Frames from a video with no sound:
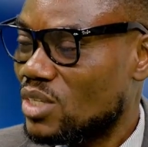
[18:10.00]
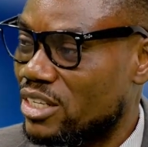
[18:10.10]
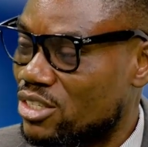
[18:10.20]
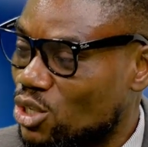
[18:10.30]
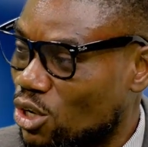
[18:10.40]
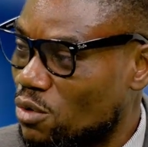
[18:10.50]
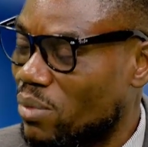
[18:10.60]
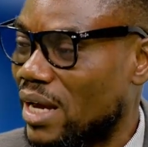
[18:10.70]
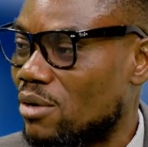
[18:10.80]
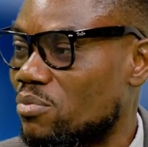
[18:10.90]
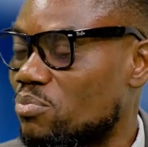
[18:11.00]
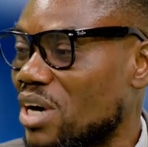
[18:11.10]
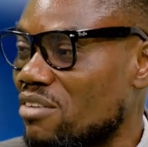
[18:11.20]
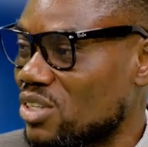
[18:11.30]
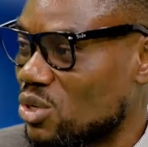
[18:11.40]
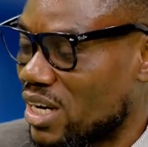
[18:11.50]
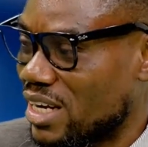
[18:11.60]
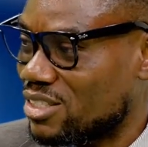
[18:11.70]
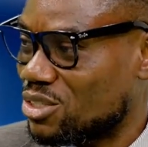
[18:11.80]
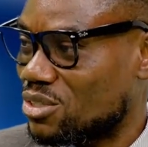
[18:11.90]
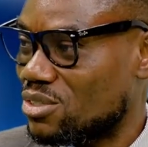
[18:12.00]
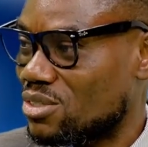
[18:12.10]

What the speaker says: It's done by private organizations,